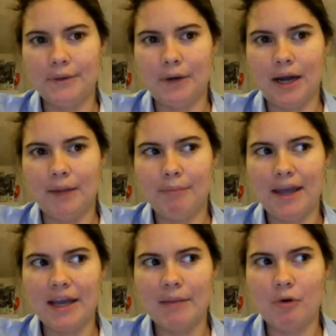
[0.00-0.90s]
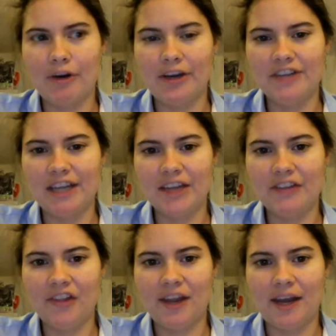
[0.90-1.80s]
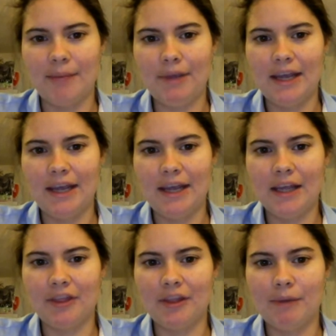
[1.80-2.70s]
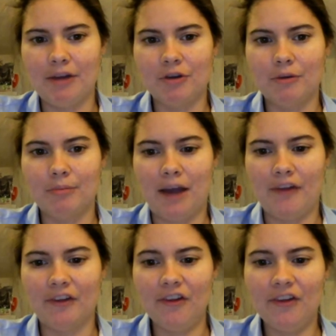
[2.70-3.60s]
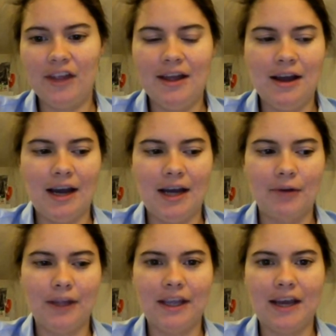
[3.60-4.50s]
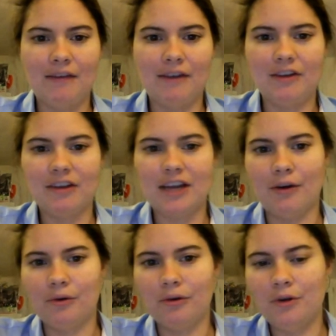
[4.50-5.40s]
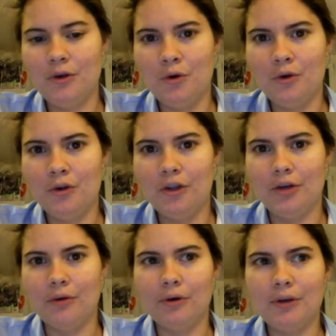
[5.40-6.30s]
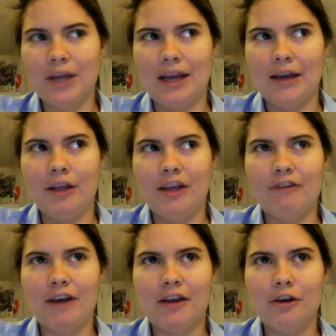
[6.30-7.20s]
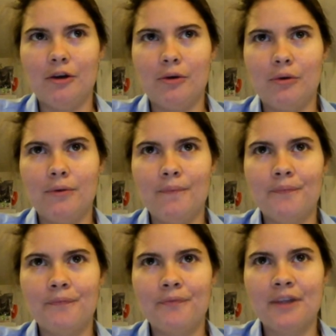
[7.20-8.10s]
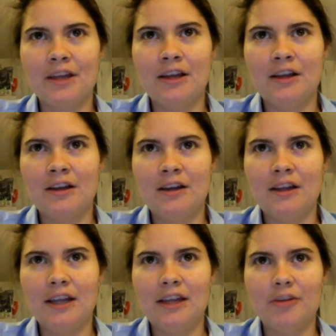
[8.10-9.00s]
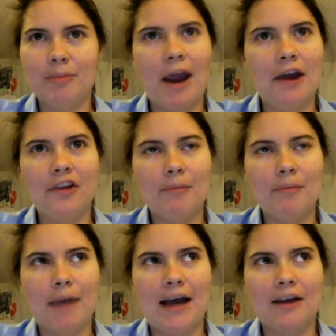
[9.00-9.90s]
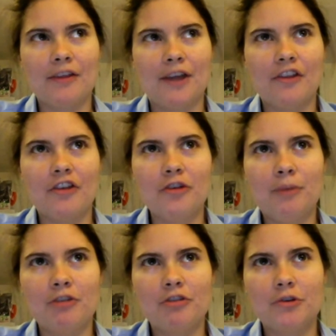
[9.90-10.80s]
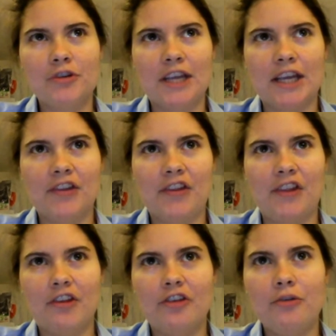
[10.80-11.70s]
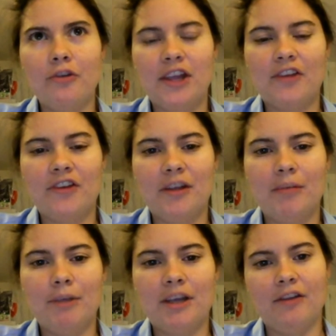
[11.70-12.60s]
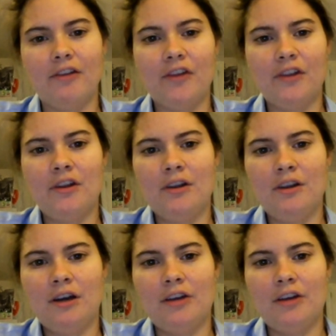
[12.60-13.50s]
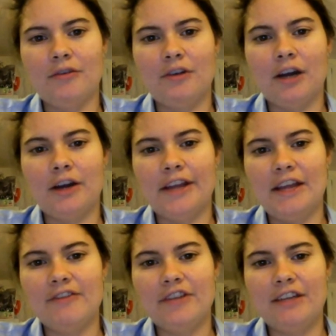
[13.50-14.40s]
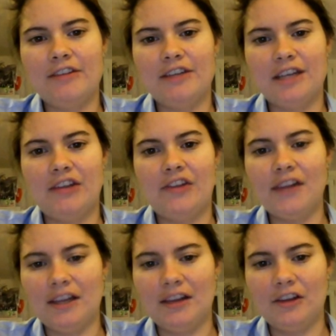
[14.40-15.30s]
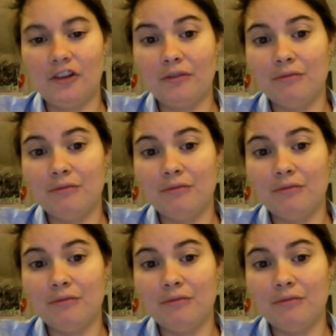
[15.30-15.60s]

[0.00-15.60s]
I'm paying more in tickets than I'm paying in monthly metro passes. I don't like having to count, okay, if I go into Paris and back, that's 2 metro tickets, that's $2.60 because a carnet of 10 tickets is